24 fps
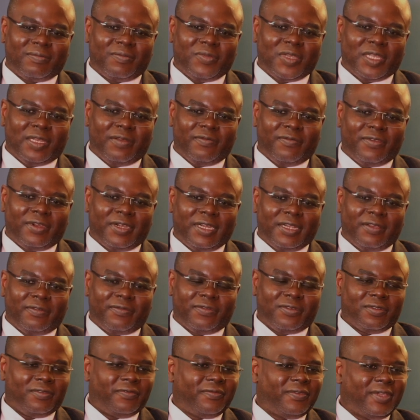been very
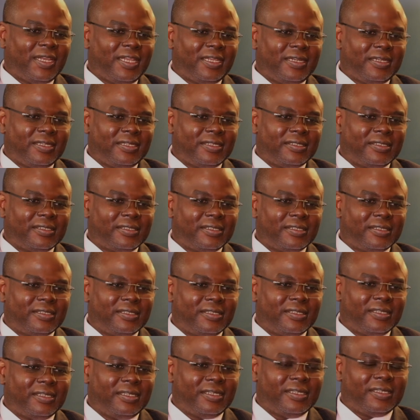fulfilling,
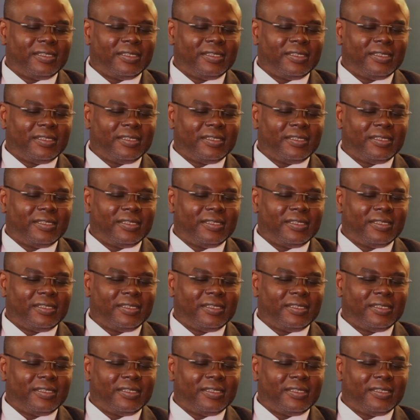mm-hmm.